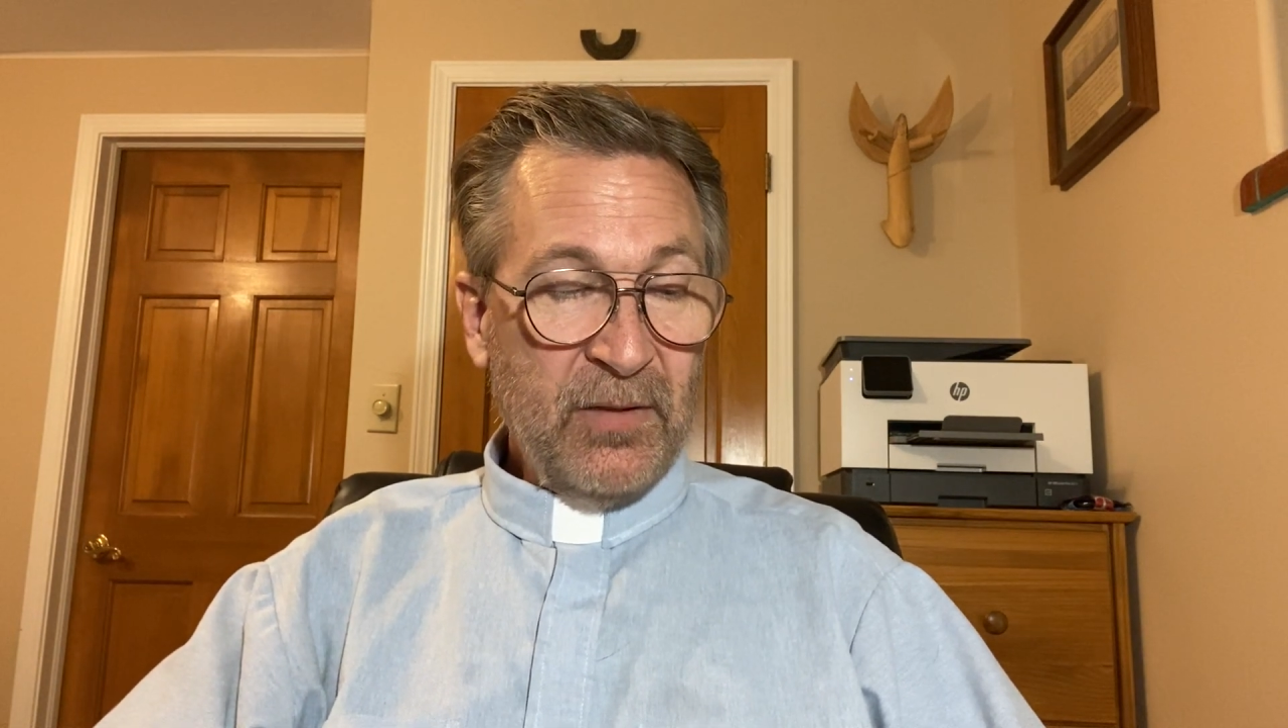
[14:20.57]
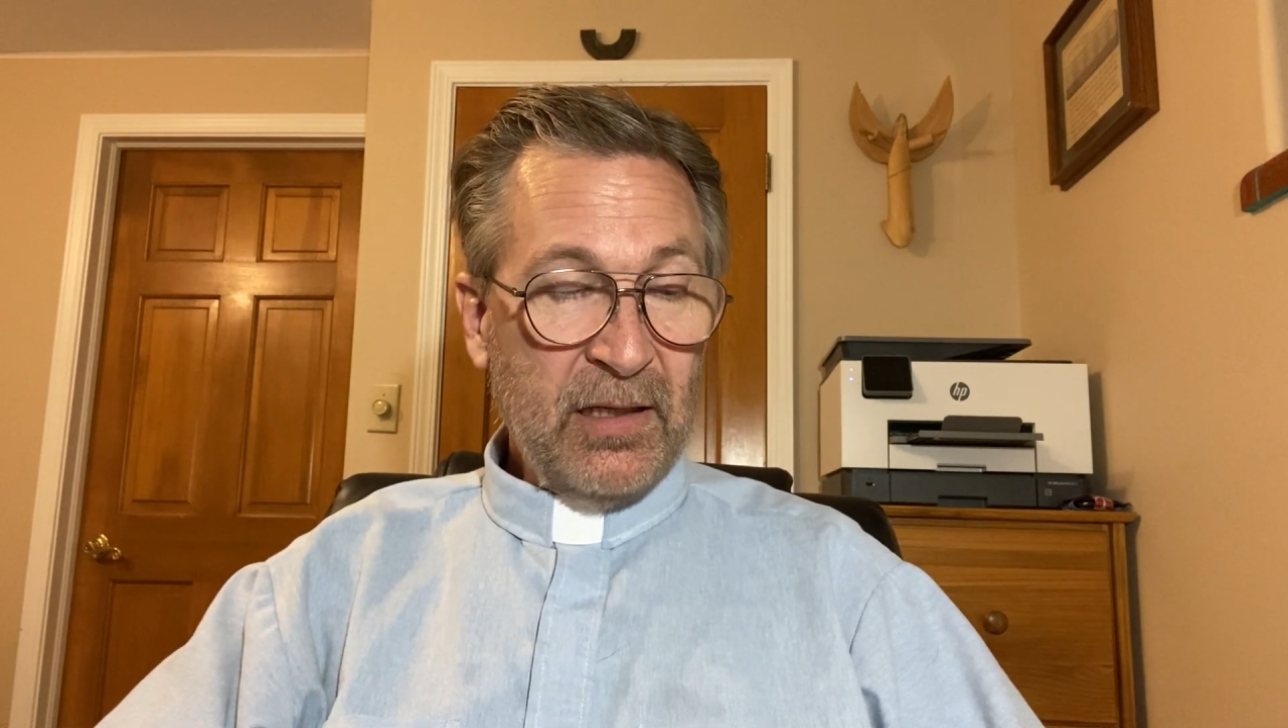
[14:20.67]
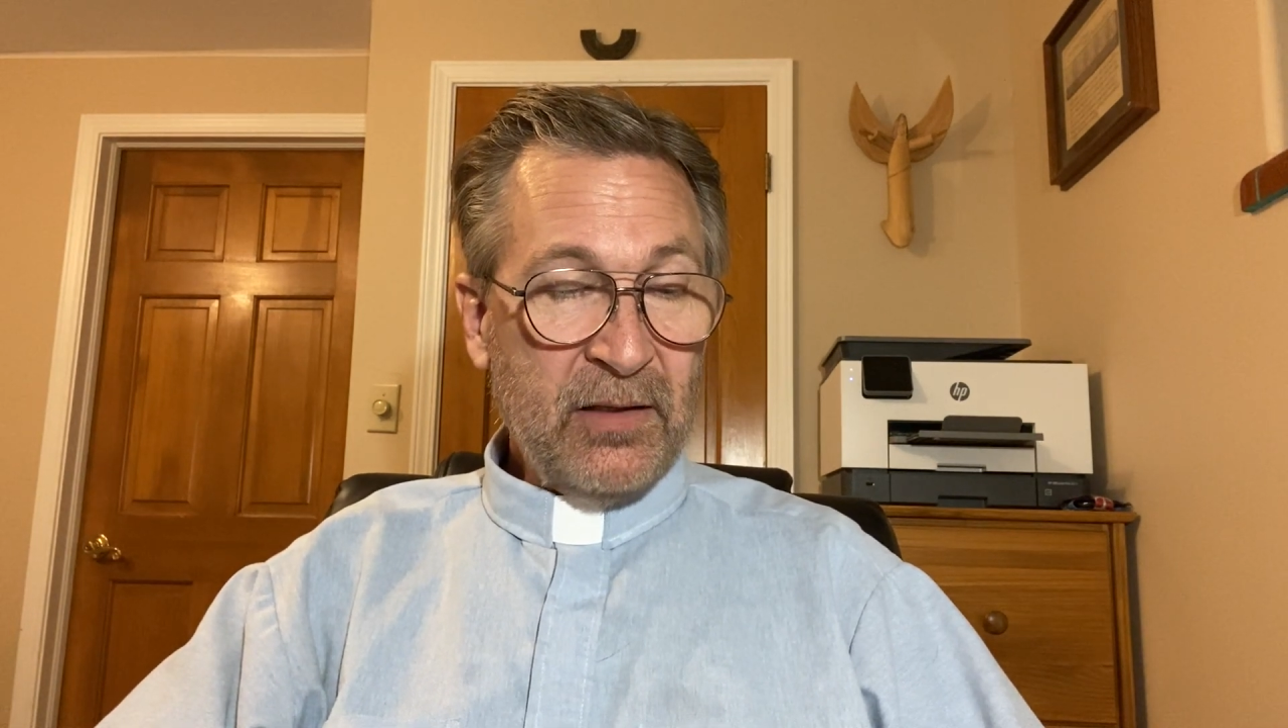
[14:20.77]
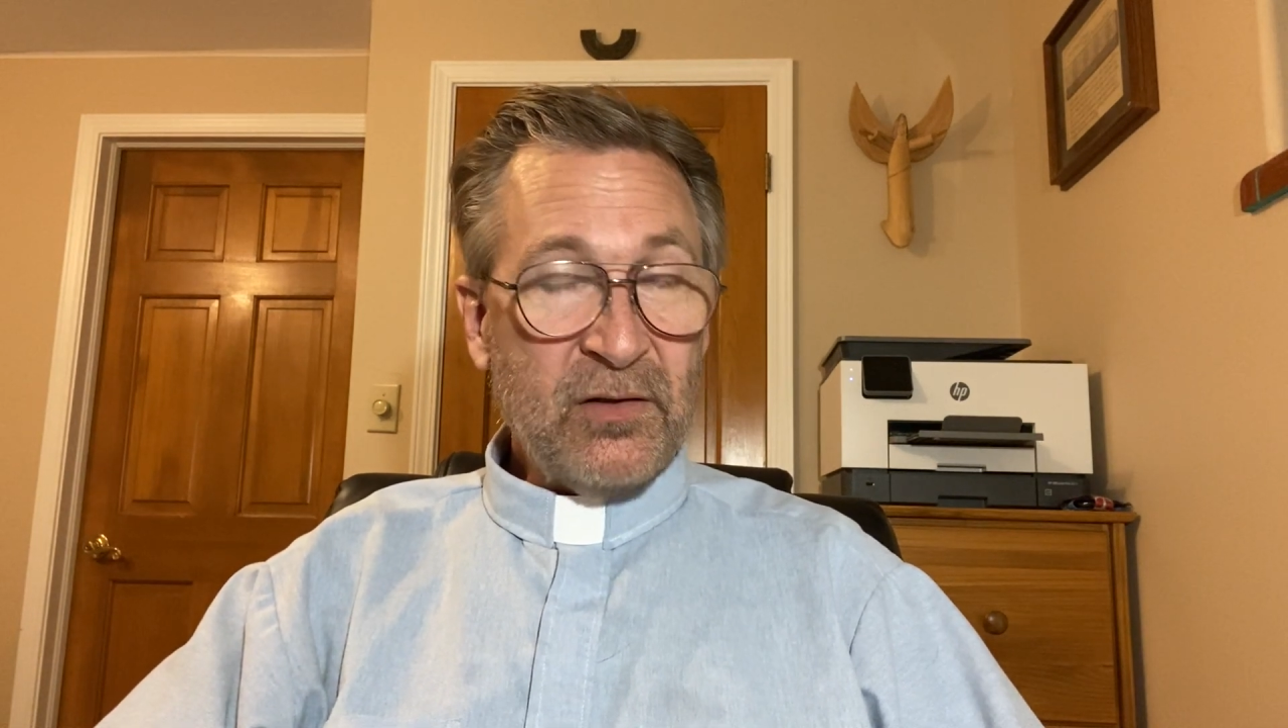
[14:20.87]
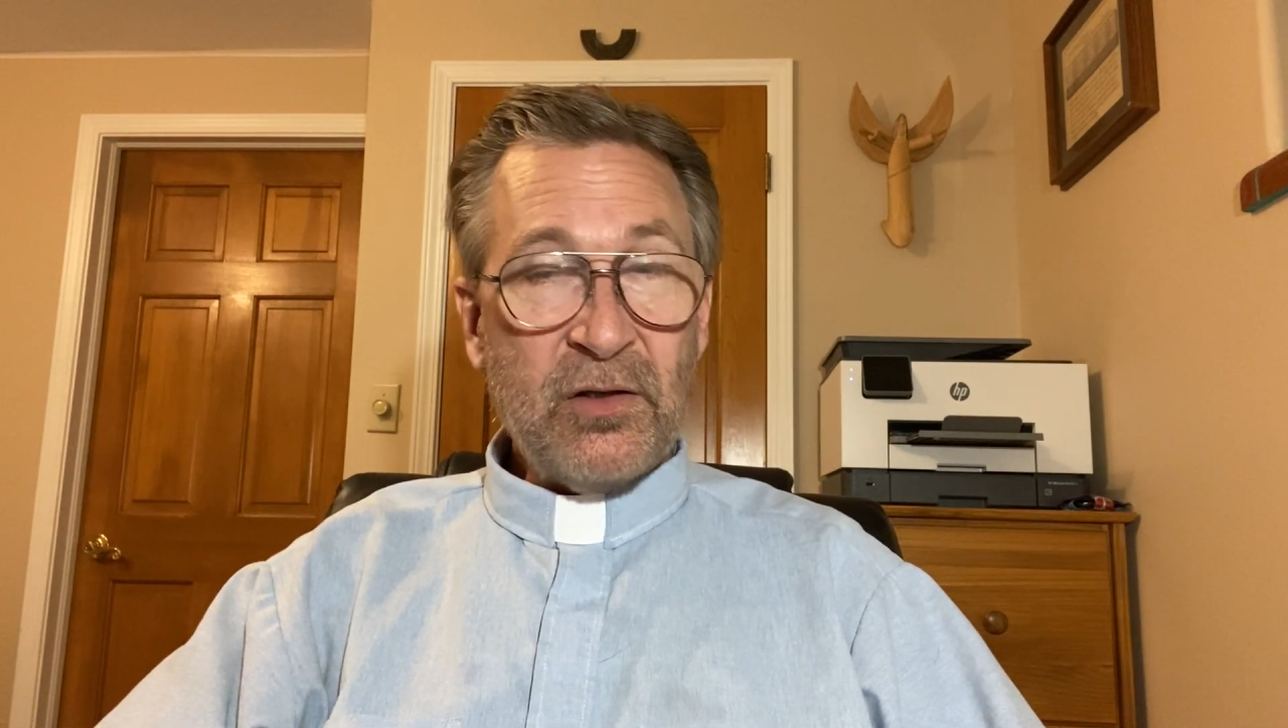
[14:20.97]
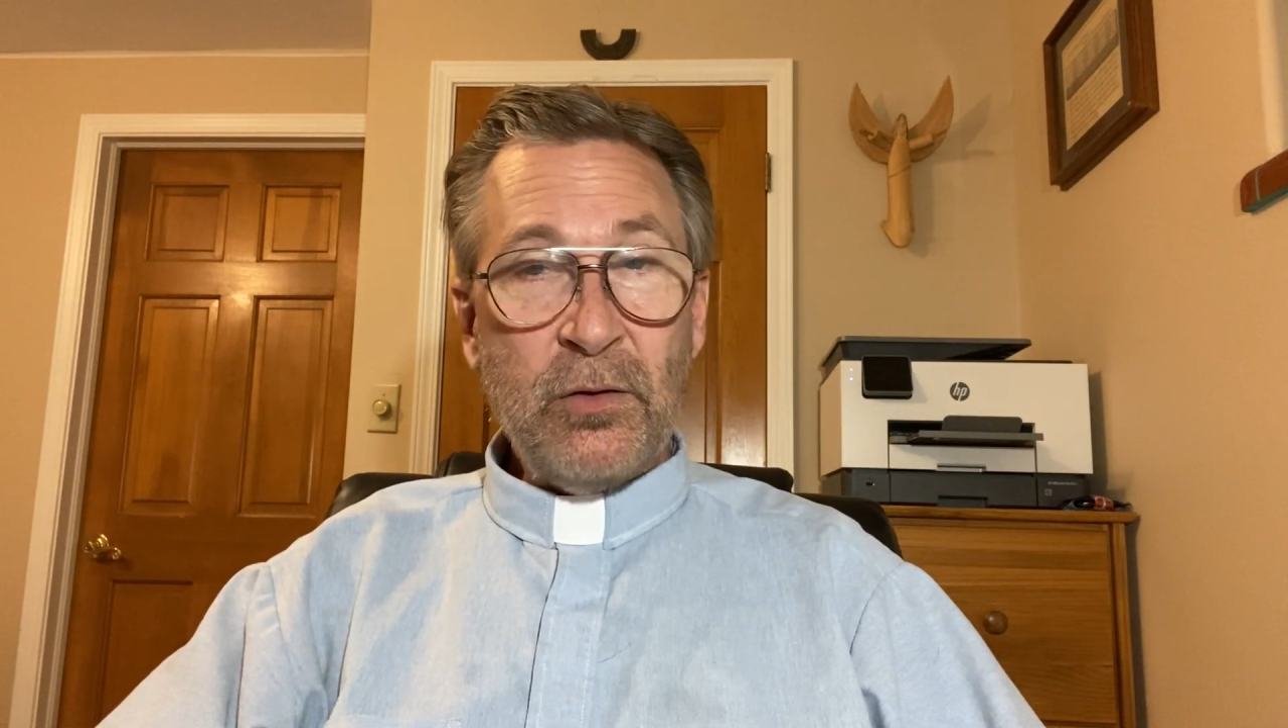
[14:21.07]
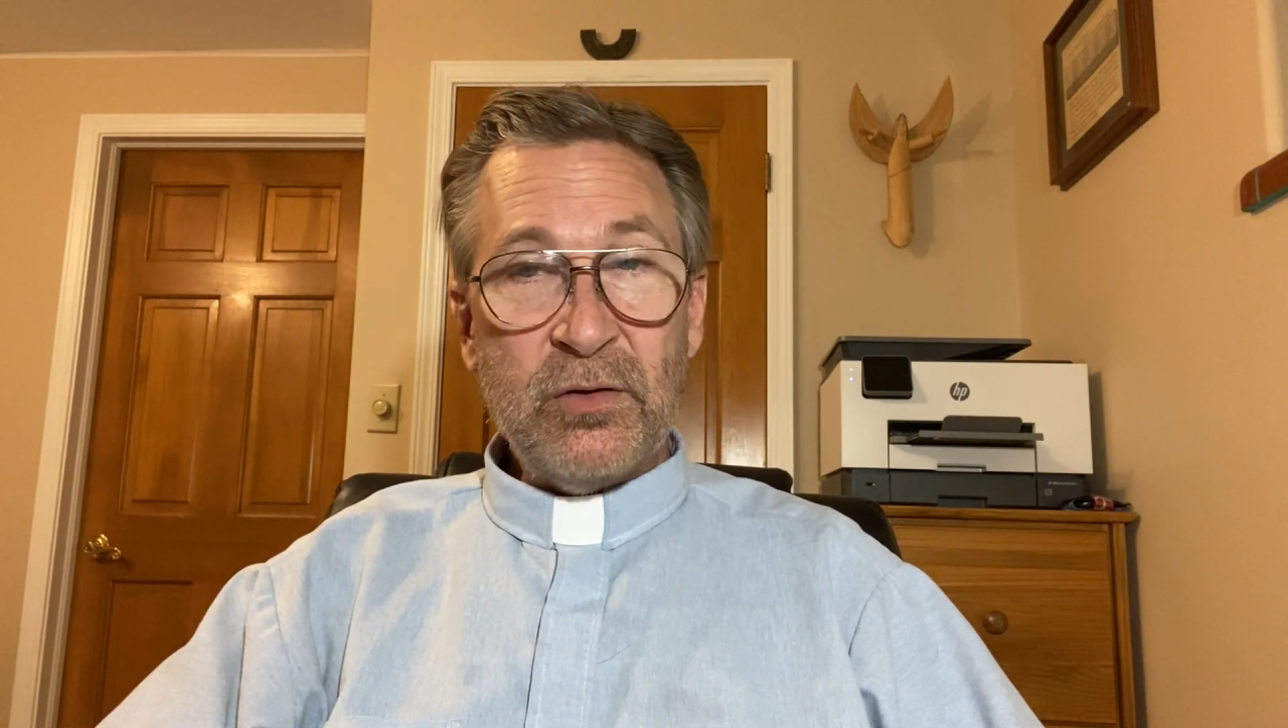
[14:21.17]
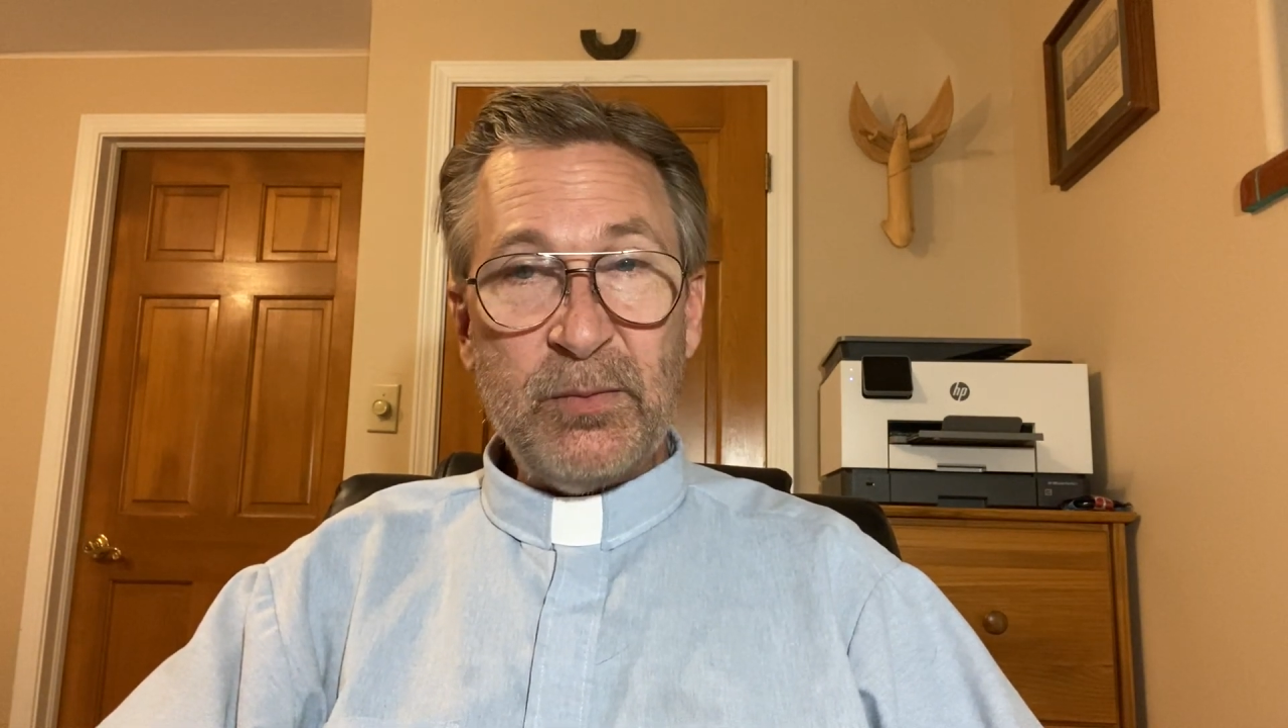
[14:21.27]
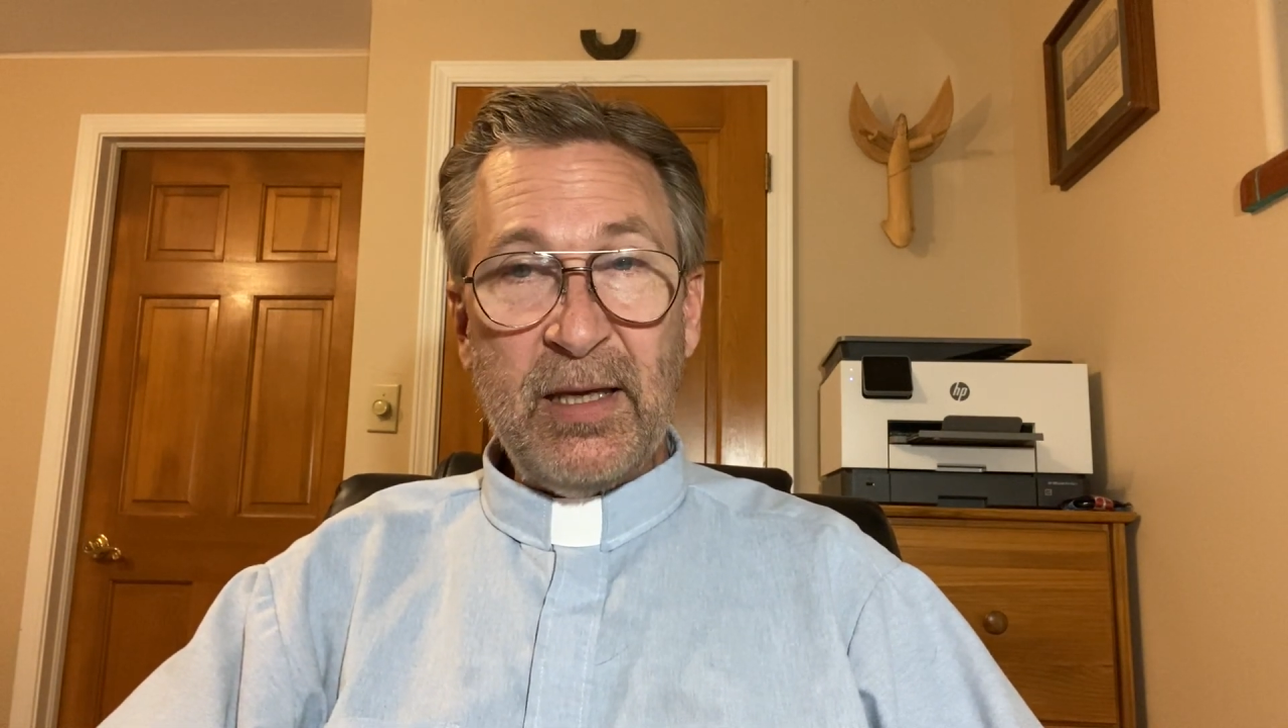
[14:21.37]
excuse